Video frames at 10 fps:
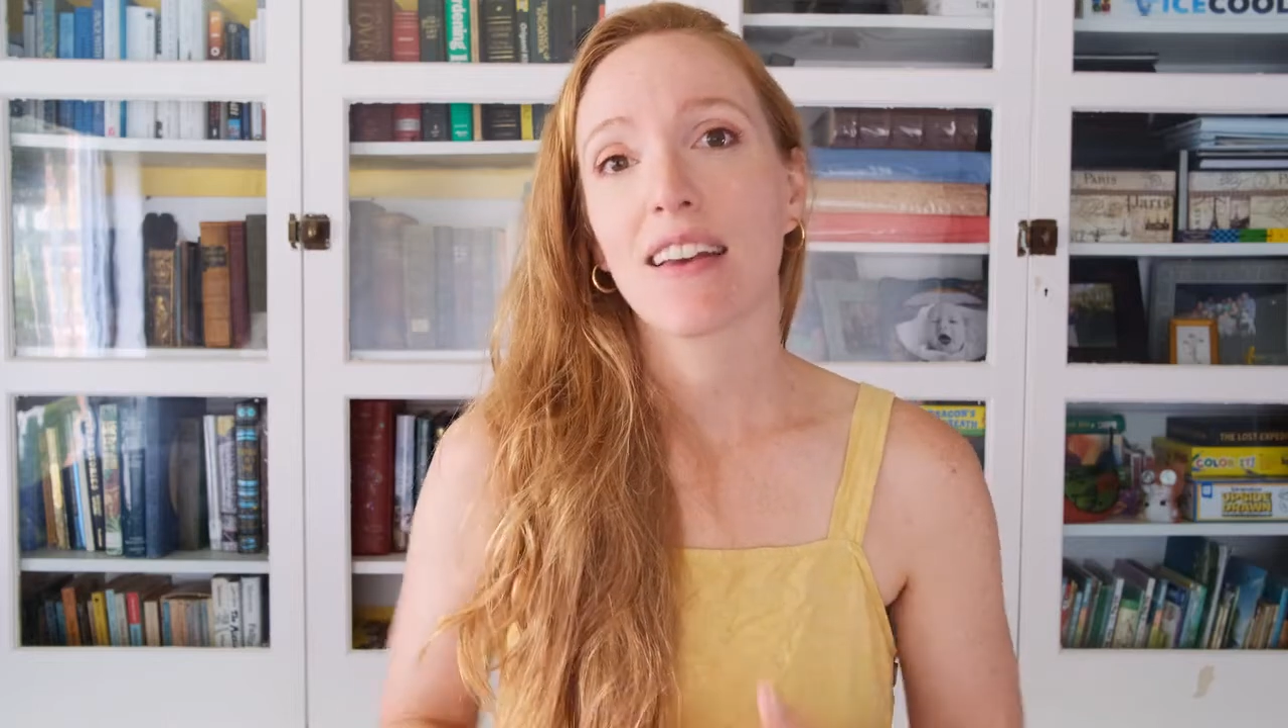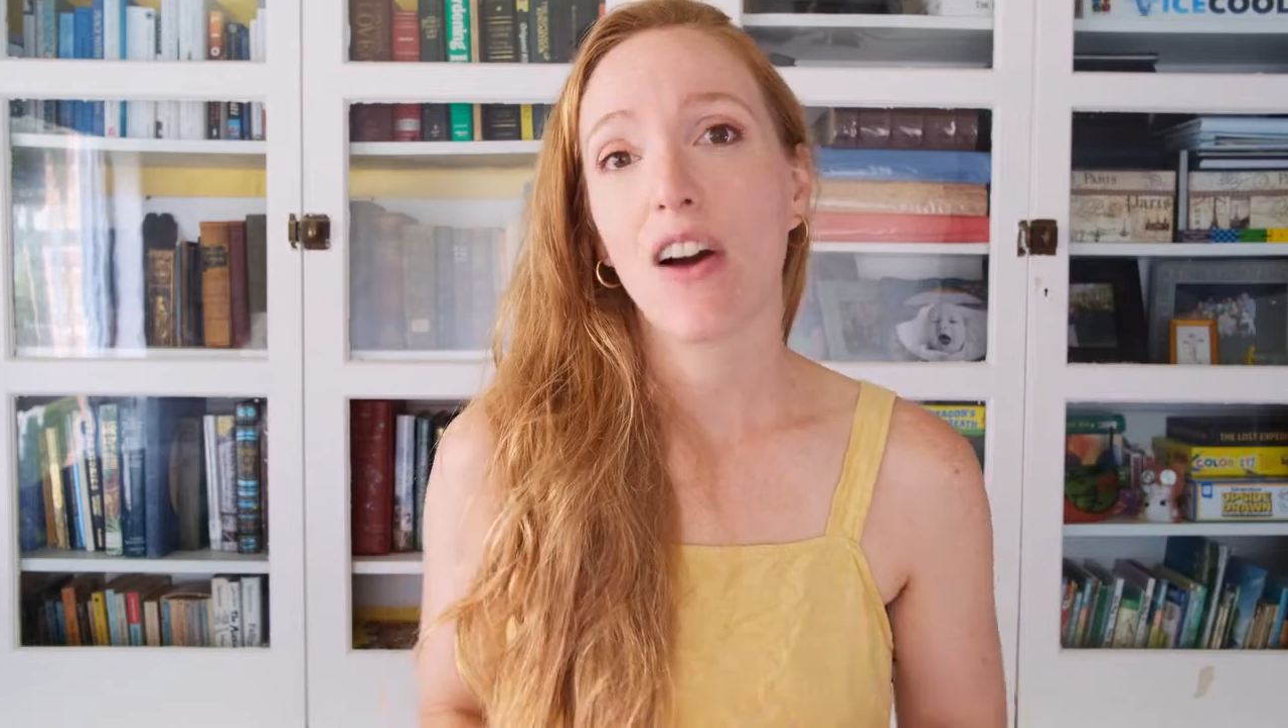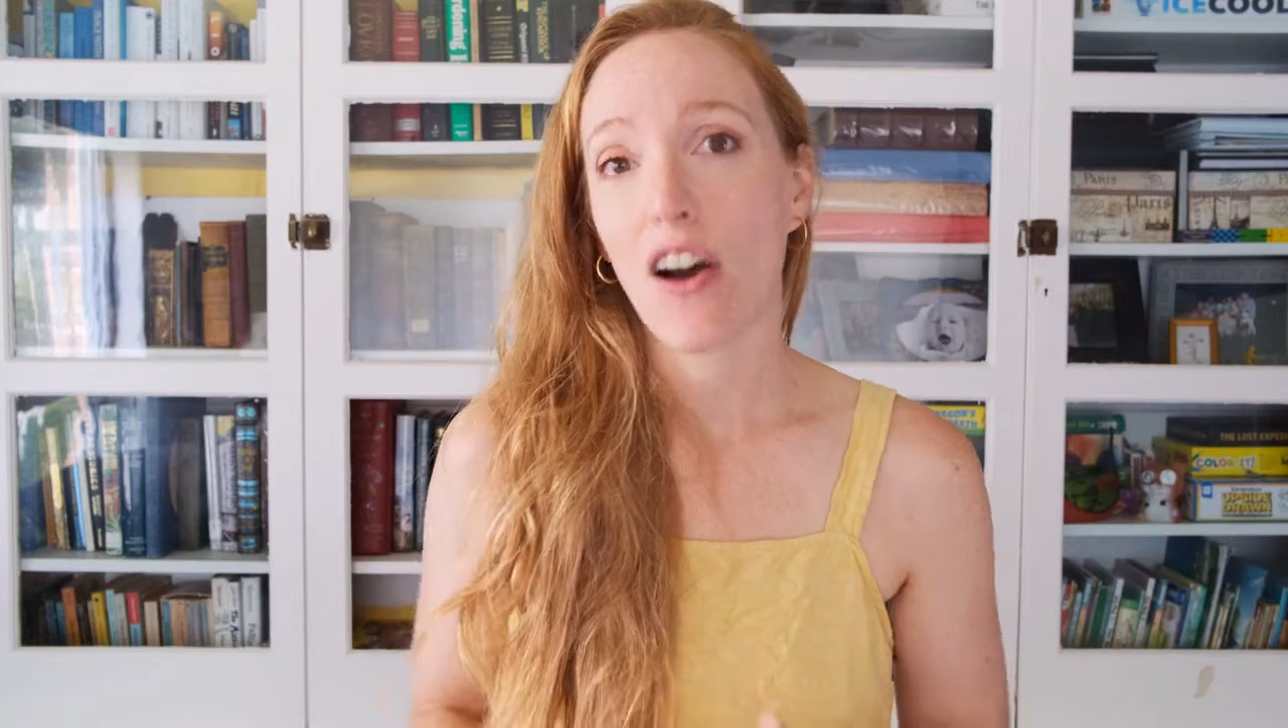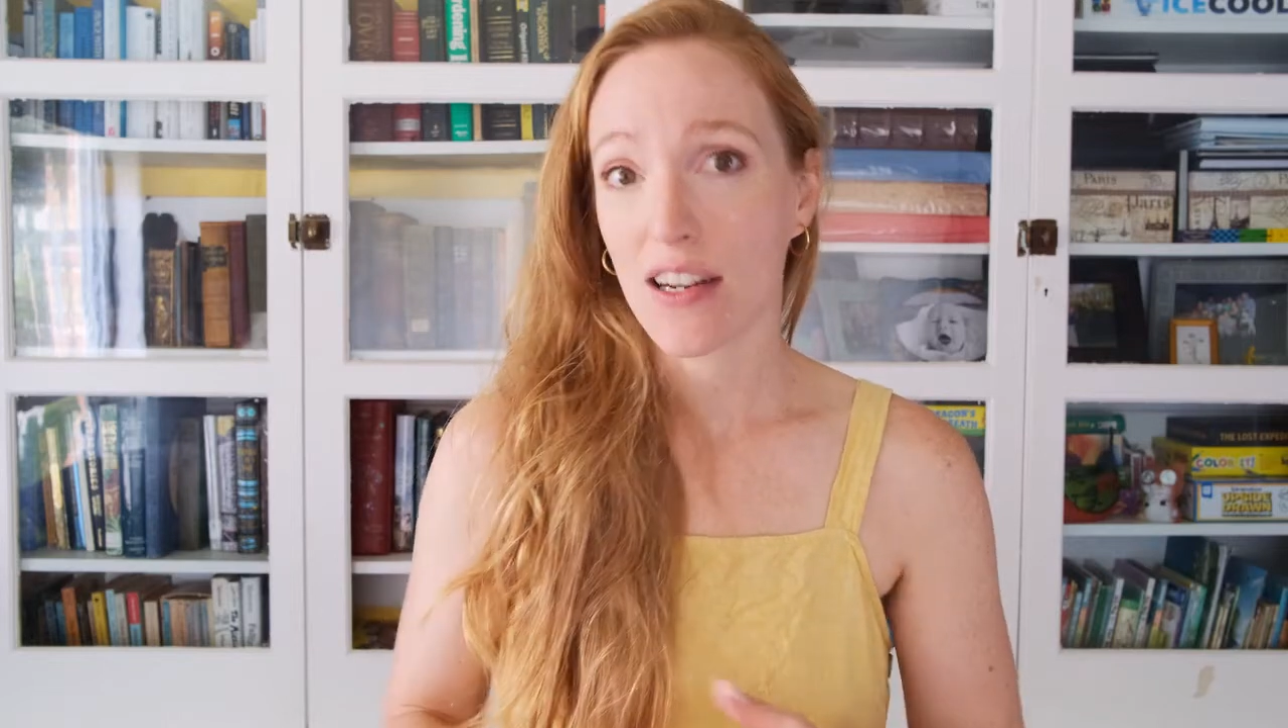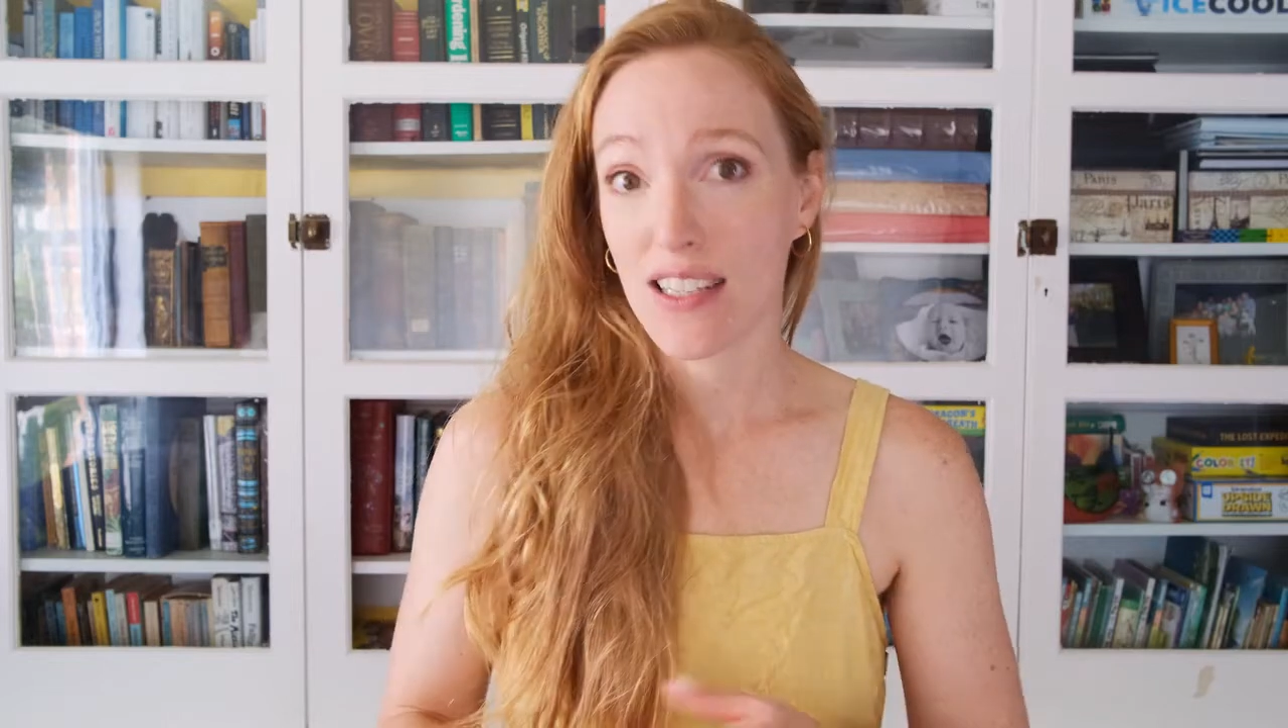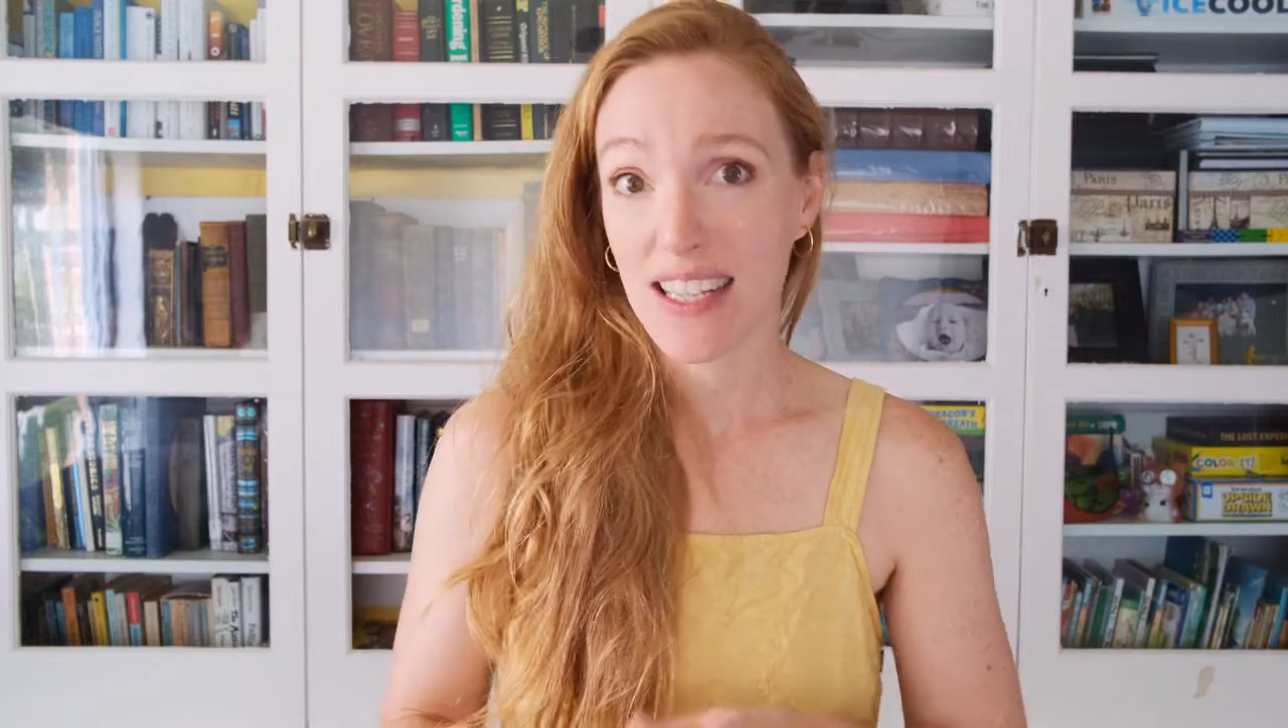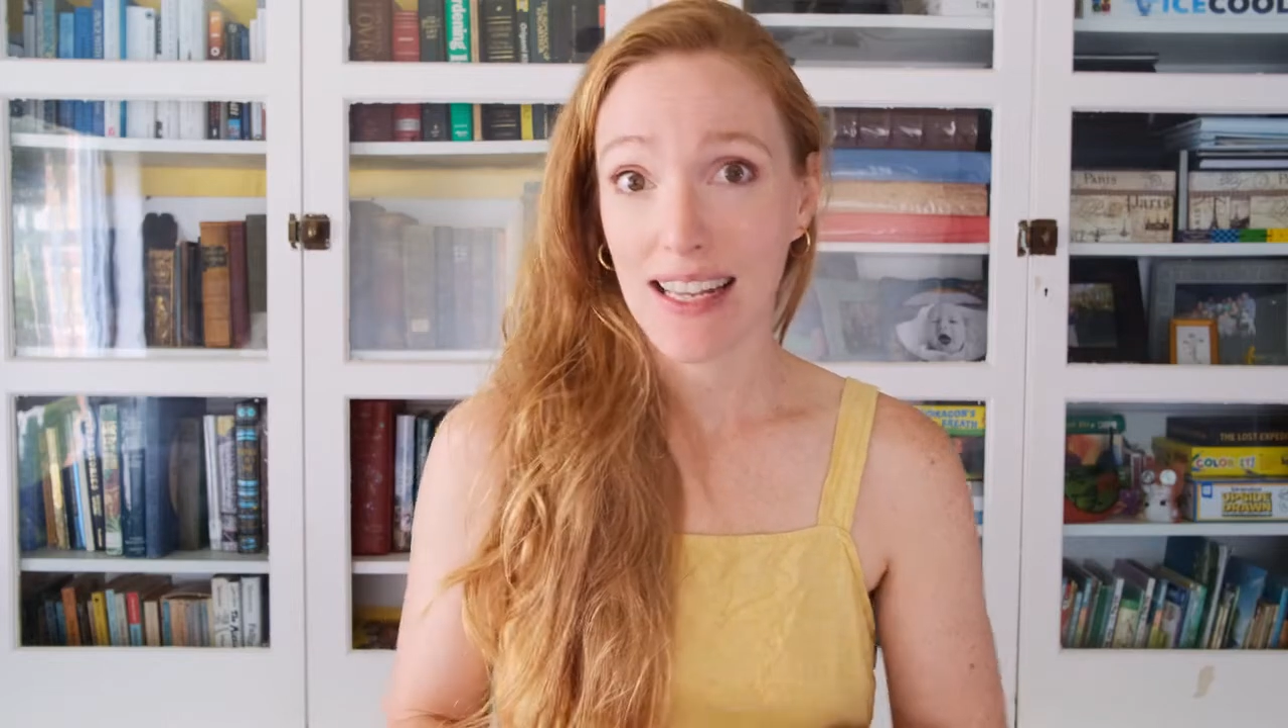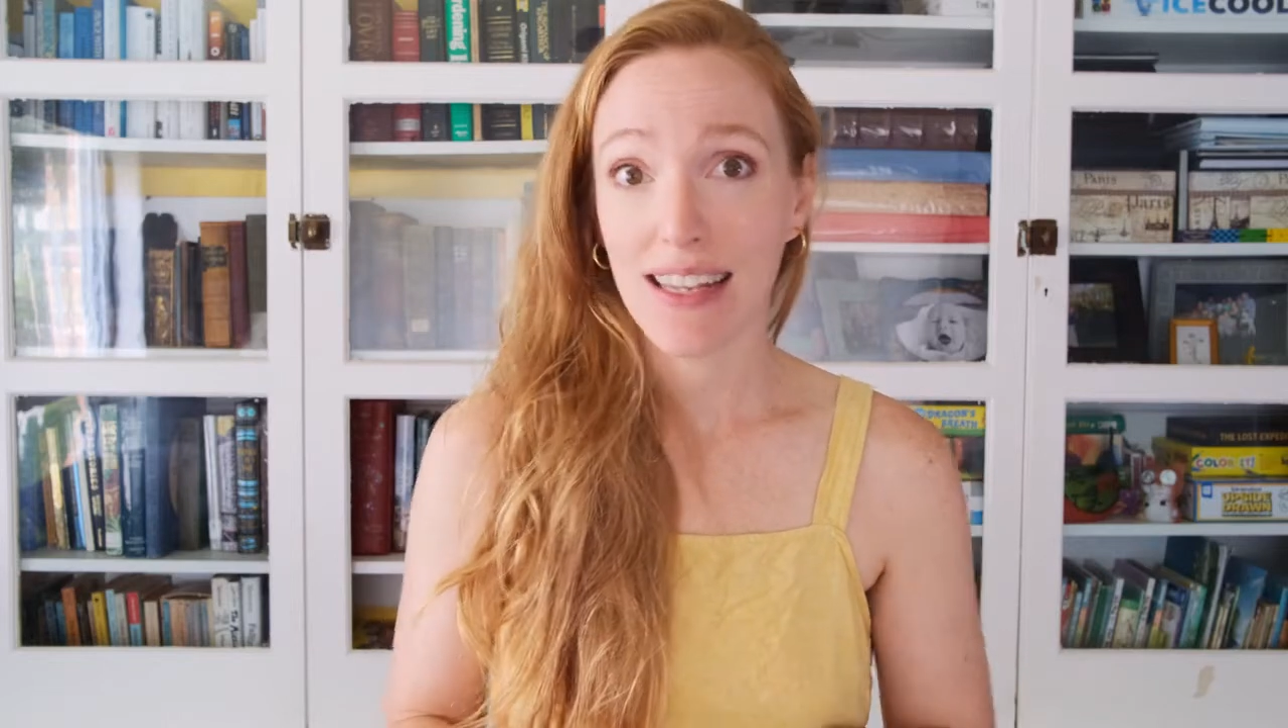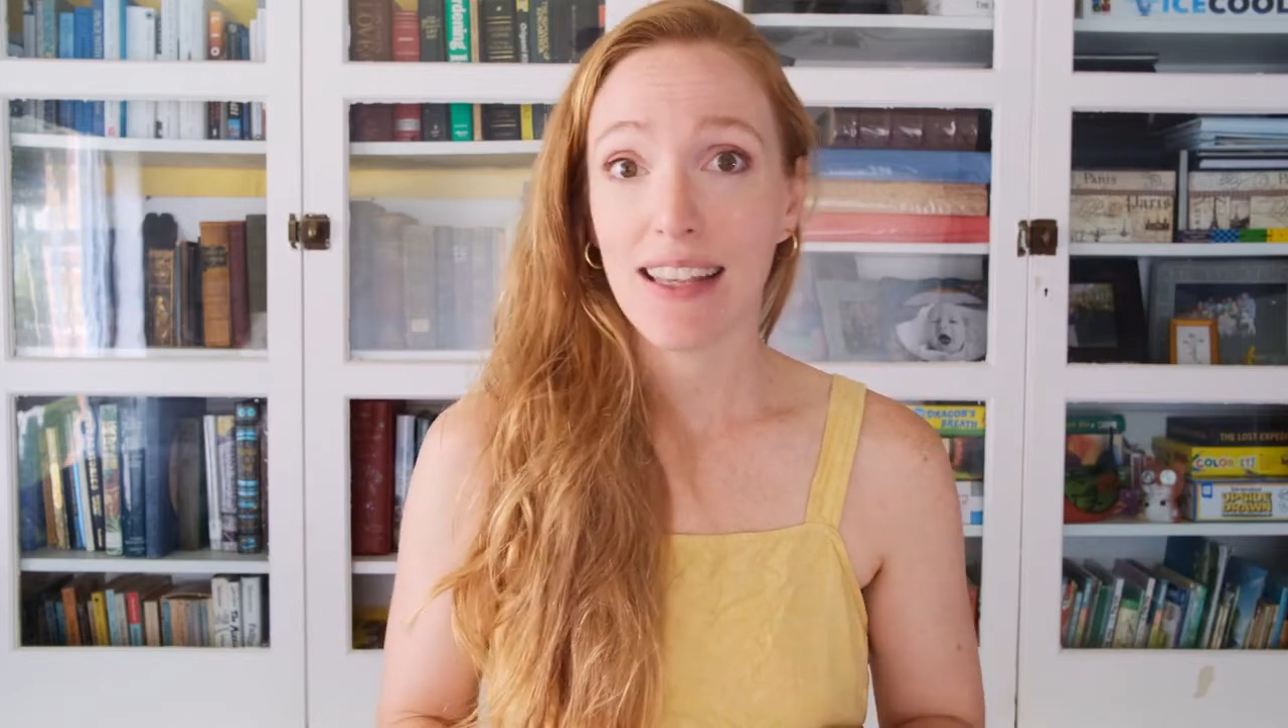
cards in,